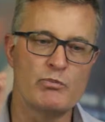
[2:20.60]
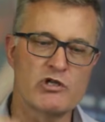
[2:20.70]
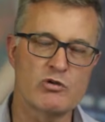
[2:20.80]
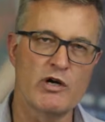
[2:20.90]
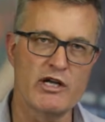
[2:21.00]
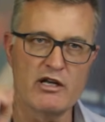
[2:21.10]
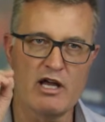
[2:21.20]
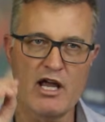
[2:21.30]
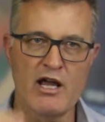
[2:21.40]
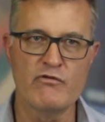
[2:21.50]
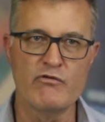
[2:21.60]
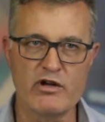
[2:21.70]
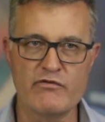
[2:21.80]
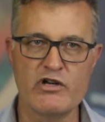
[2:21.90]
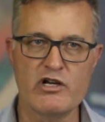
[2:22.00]
between
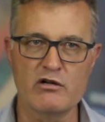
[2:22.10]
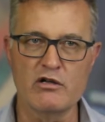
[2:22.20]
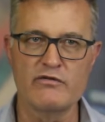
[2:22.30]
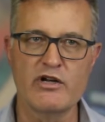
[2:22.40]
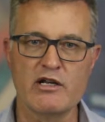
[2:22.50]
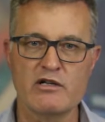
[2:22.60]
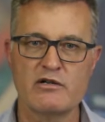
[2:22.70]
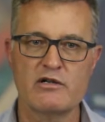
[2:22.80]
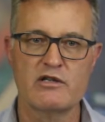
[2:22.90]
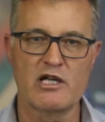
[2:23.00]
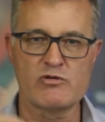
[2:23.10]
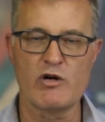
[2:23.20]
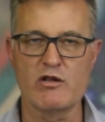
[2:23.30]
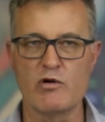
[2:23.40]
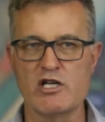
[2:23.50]
every vehicle event. That's
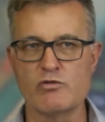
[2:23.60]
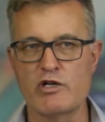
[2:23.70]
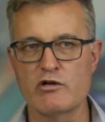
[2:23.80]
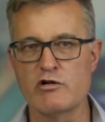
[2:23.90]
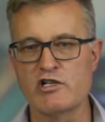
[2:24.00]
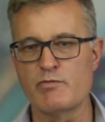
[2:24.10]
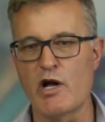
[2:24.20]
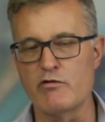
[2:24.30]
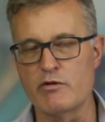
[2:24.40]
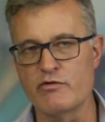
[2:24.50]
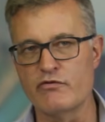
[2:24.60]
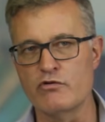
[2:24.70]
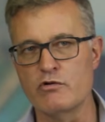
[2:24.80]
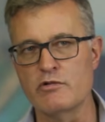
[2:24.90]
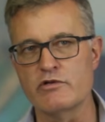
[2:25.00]
one of the ways we increase battery
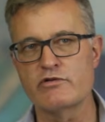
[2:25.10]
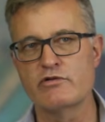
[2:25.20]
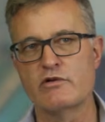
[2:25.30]
performance.